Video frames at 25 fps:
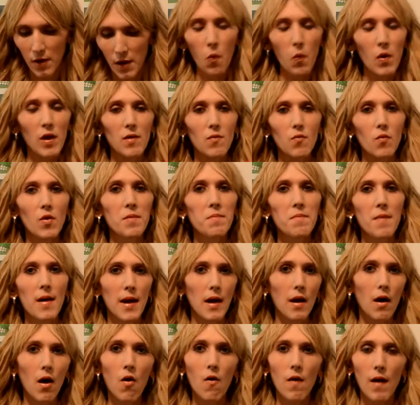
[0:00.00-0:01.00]
We, we may
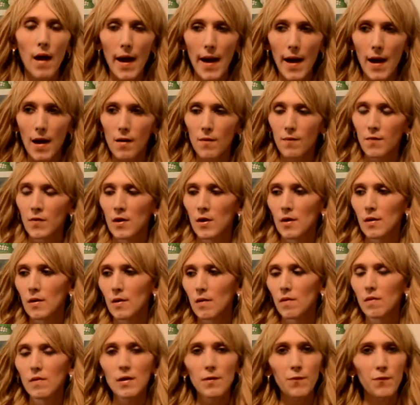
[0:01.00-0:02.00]
all have
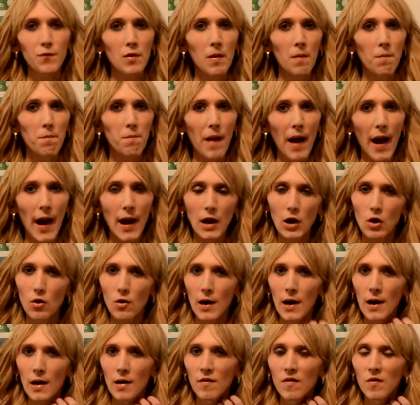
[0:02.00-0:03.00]
different
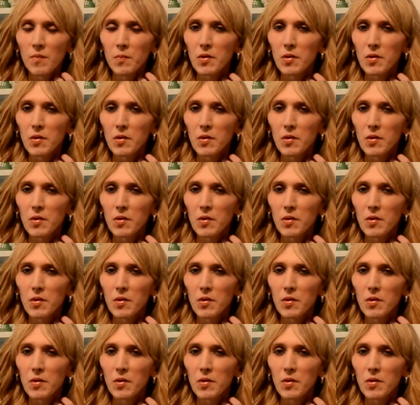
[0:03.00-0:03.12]
backgrounds,